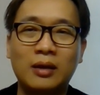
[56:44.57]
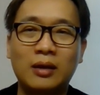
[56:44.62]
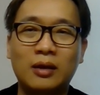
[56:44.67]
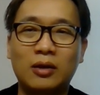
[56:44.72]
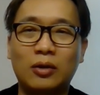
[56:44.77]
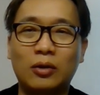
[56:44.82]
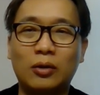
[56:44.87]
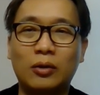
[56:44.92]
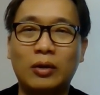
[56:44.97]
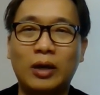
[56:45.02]

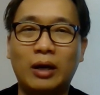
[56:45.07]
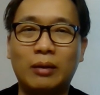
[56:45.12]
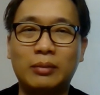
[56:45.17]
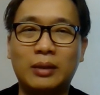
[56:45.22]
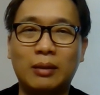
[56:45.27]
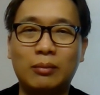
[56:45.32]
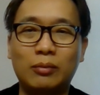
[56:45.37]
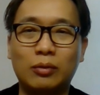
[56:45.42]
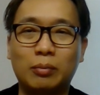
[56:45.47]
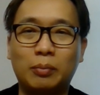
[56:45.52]
you know, help
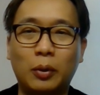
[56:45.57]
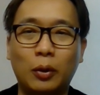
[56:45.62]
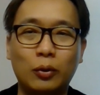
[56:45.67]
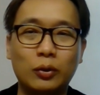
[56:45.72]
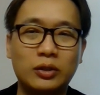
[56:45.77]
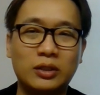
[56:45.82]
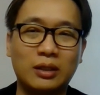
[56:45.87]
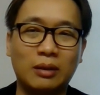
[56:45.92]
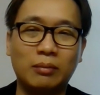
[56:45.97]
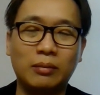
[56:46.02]
them to
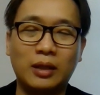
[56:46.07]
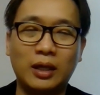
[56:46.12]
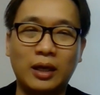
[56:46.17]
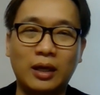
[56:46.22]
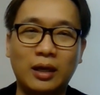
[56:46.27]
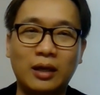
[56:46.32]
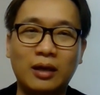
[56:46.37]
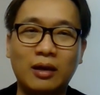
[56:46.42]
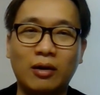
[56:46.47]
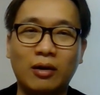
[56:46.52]
post
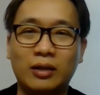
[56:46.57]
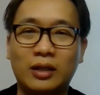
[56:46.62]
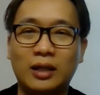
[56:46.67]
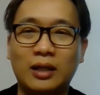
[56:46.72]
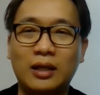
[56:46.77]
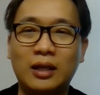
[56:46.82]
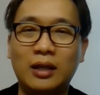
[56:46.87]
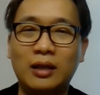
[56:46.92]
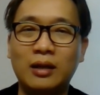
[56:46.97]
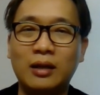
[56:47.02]
something, or they
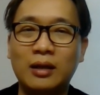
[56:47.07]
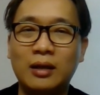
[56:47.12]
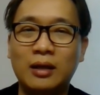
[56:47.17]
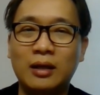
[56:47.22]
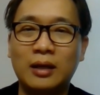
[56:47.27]
need